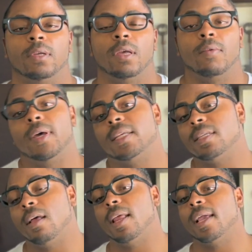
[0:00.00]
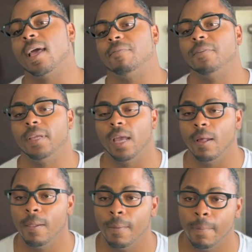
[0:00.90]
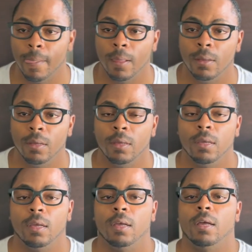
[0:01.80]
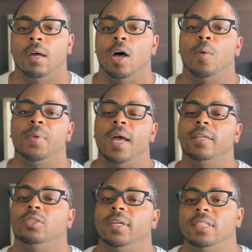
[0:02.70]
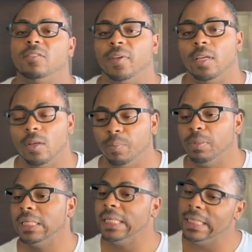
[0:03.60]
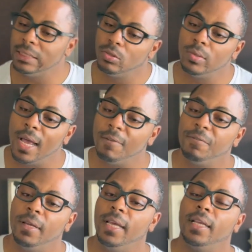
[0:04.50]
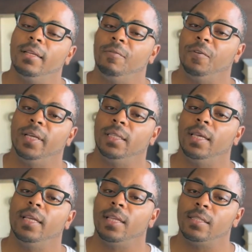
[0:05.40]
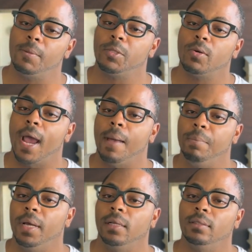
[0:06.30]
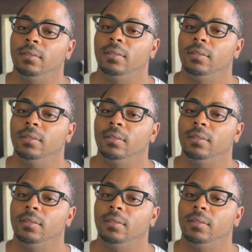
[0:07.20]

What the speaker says: Well, that's all I got for y'all. Hope y'all enjoyed this video. Please do not forget to hit that subscribe button.